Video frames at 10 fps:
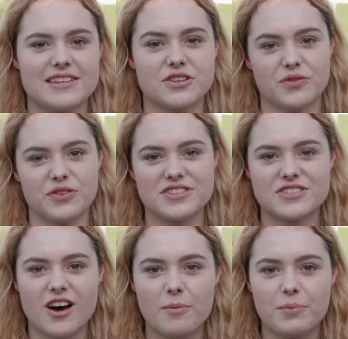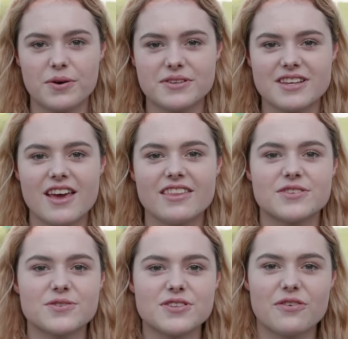a very
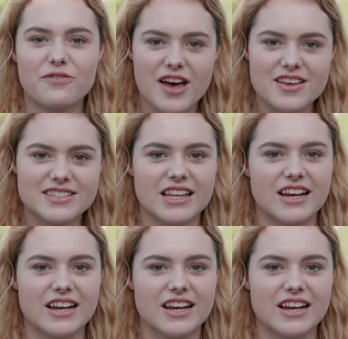shy kid at